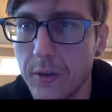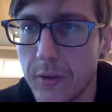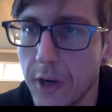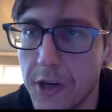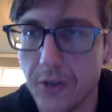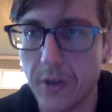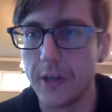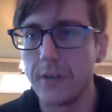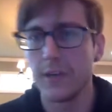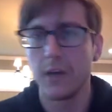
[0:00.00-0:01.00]
Rachel,
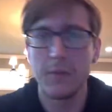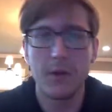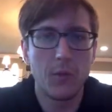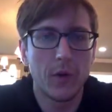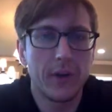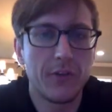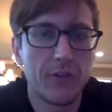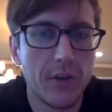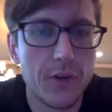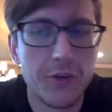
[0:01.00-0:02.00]
can you tell me what
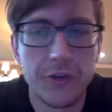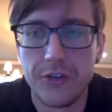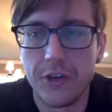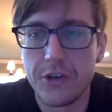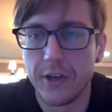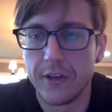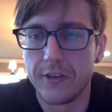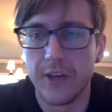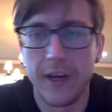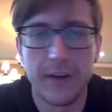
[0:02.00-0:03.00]
is user-centric
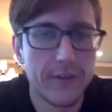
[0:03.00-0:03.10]
design?